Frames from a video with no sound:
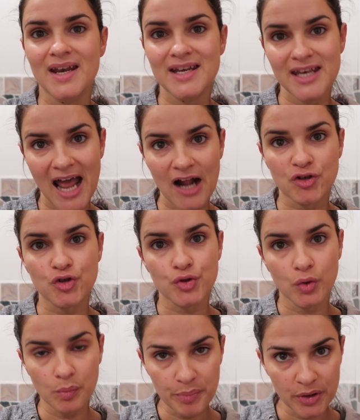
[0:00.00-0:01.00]

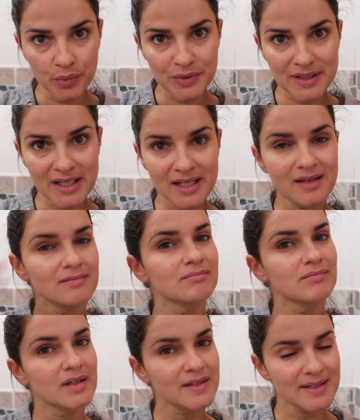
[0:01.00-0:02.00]
natural
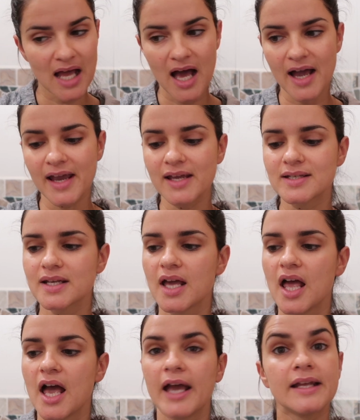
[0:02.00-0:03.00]
beauty side.
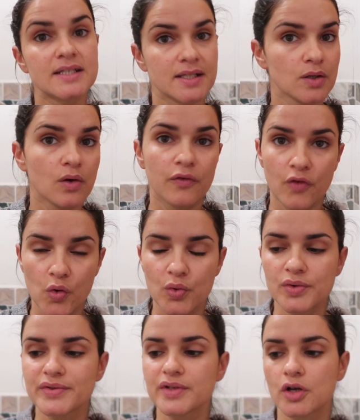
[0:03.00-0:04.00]
It's of
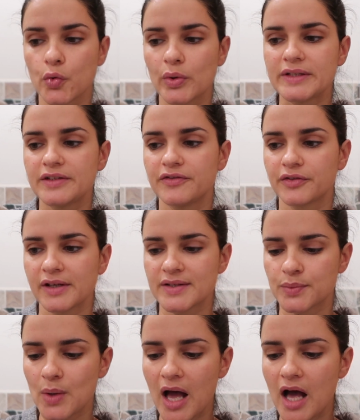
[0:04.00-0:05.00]
course cruelty free
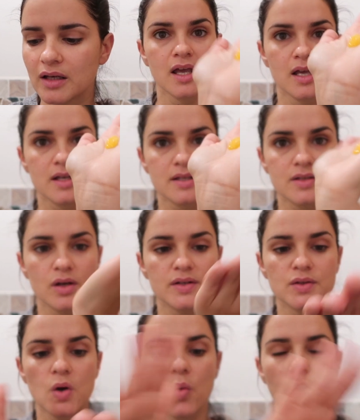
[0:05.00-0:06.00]
as well. So
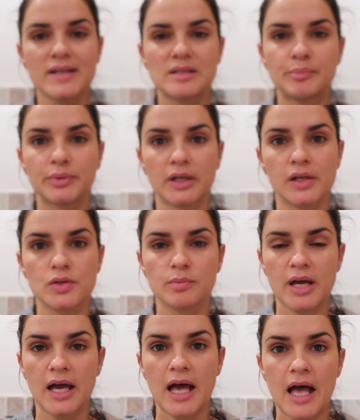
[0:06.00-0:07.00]
as always, put it into
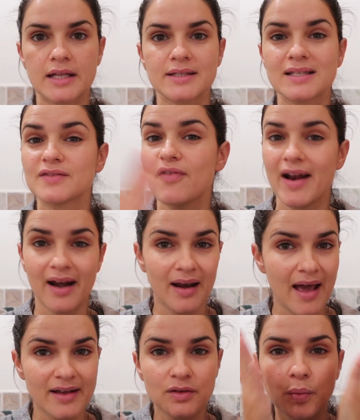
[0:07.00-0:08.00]
my hand. It's very
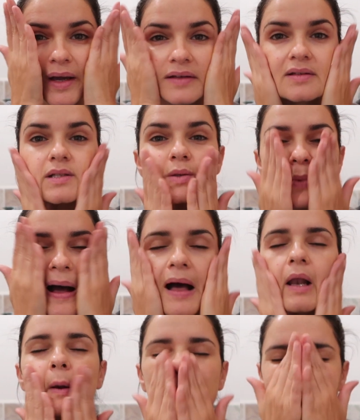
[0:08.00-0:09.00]
lightweight as
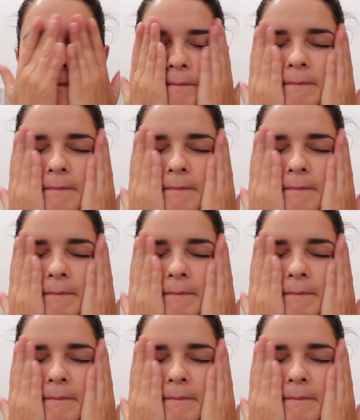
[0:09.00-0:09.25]
well,